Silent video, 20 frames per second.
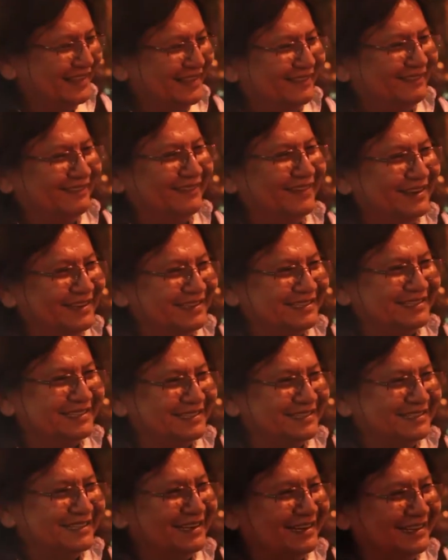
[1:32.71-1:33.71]
One is
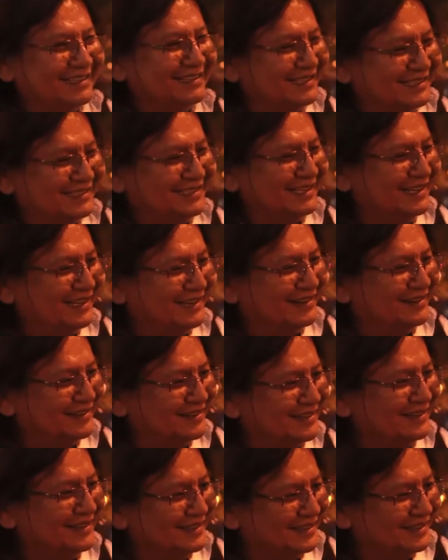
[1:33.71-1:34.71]
unsettling the settler,
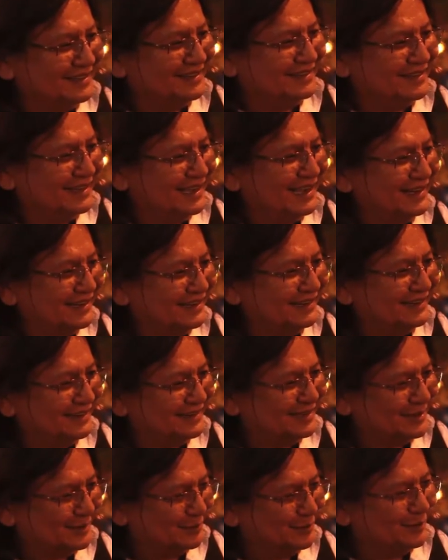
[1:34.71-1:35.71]
Canada,
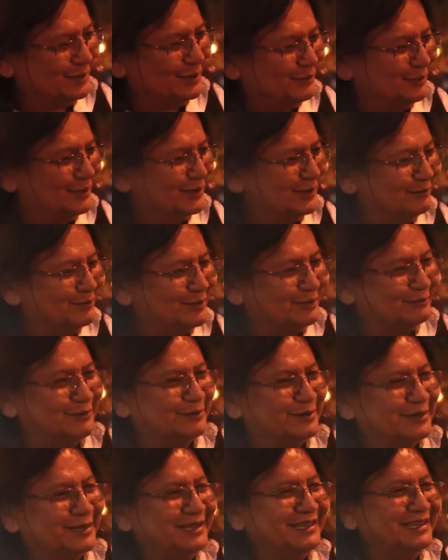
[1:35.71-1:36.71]
is really what we're
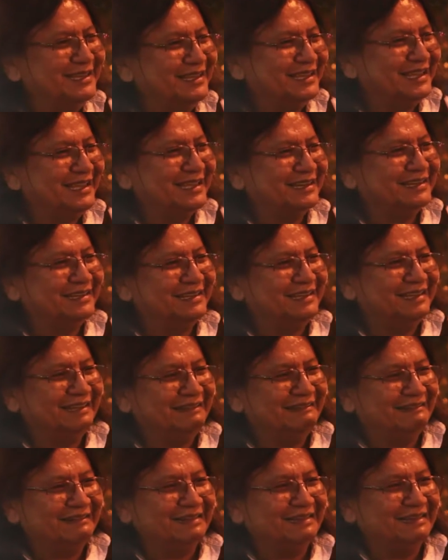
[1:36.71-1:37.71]
getting at.
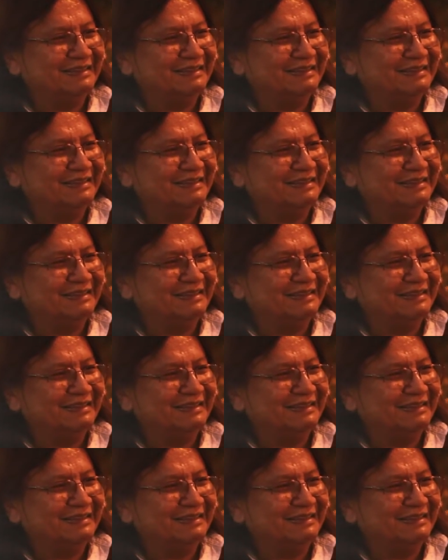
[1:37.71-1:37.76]
And